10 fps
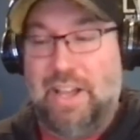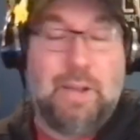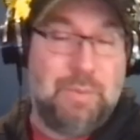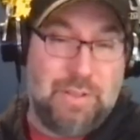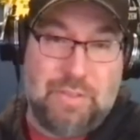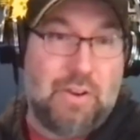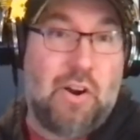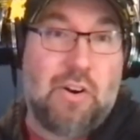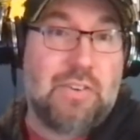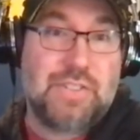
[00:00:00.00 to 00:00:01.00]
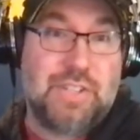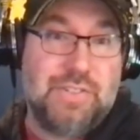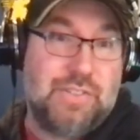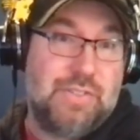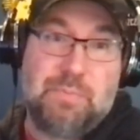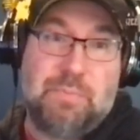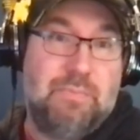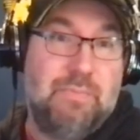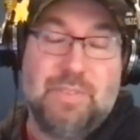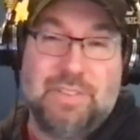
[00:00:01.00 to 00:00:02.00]
I mean, right? there are seasons
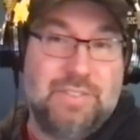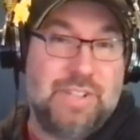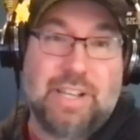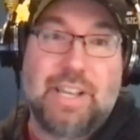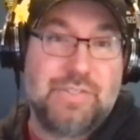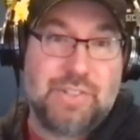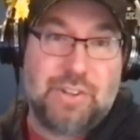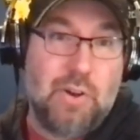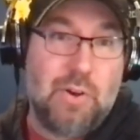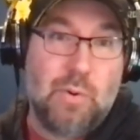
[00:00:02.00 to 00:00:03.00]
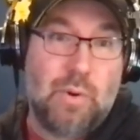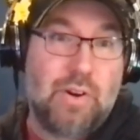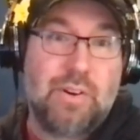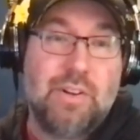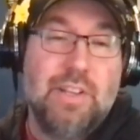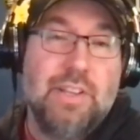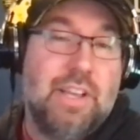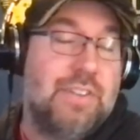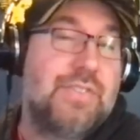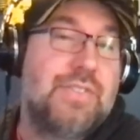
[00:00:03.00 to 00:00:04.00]
decades ago where,
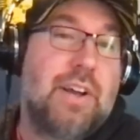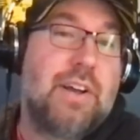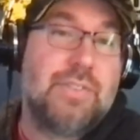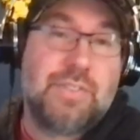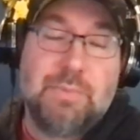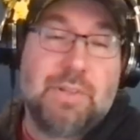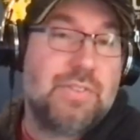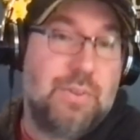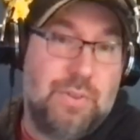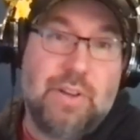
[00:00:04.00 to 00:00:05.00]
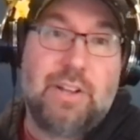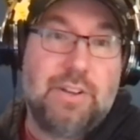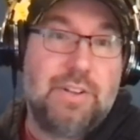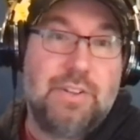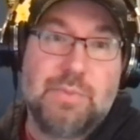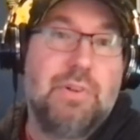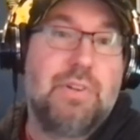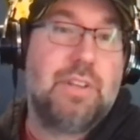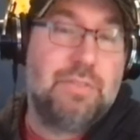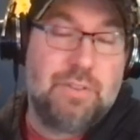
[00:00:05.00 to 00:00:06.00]
and Scott Simkus, who you had on, his book
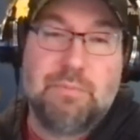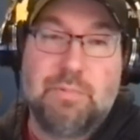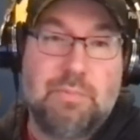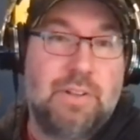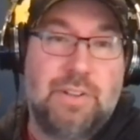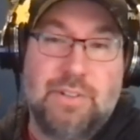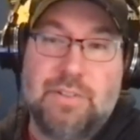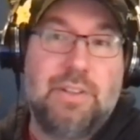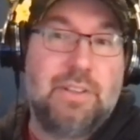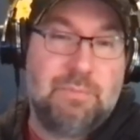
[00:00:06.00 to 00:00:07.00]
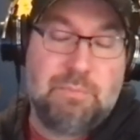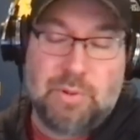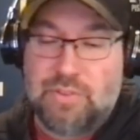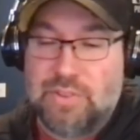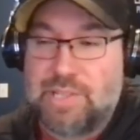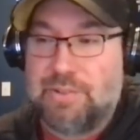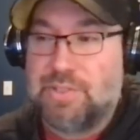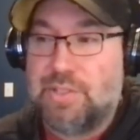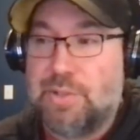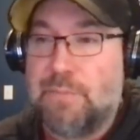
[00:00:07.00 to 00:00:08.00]
even uh, points this out
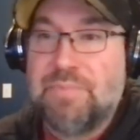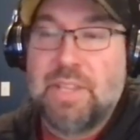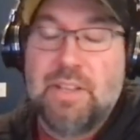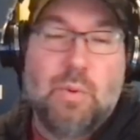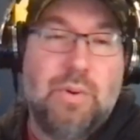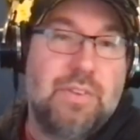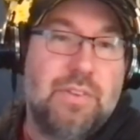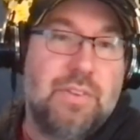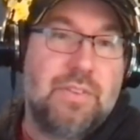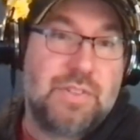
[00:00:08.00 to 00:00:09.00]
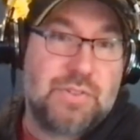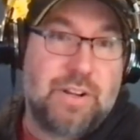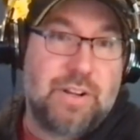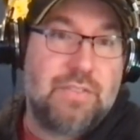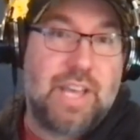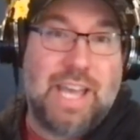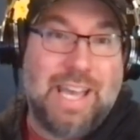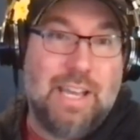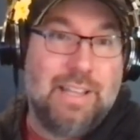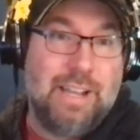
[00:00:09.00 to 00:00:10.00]
too, where the the strength of the
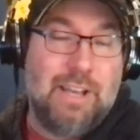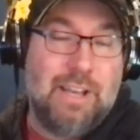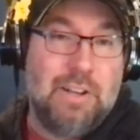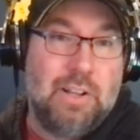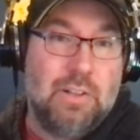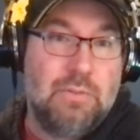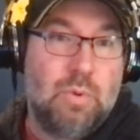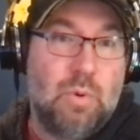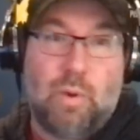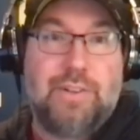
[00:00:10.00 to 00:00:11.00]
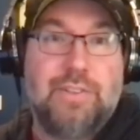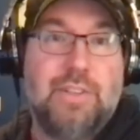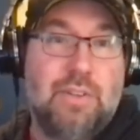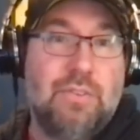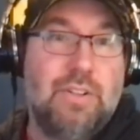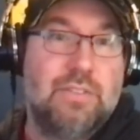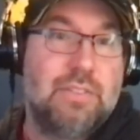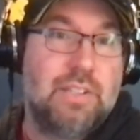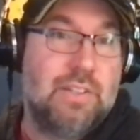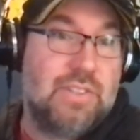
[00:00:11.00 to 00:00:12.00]
AL and NL mm-hmm. were wildly different
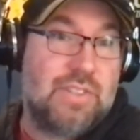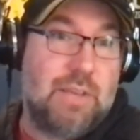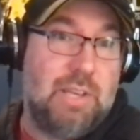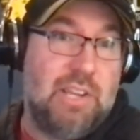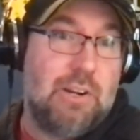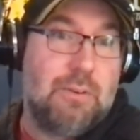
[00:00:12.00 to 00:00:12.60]
in the same year.